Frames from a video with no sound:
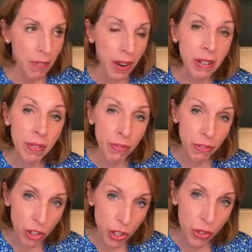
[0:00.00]
Very
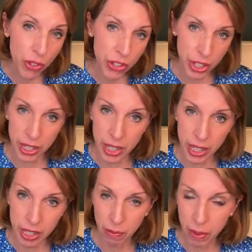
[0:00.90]
few
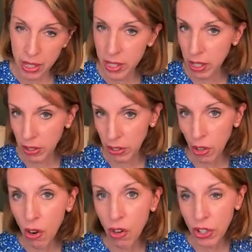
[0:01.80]
studies have been
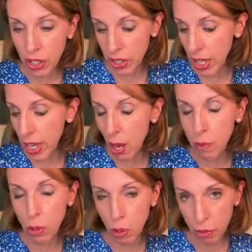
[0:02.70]
done on the
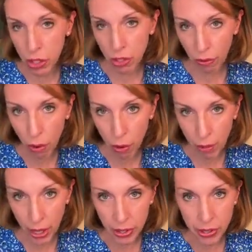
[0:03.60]
absorption of
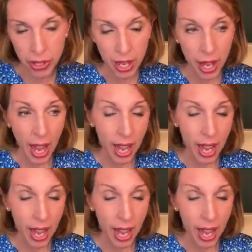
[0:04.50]
hormones,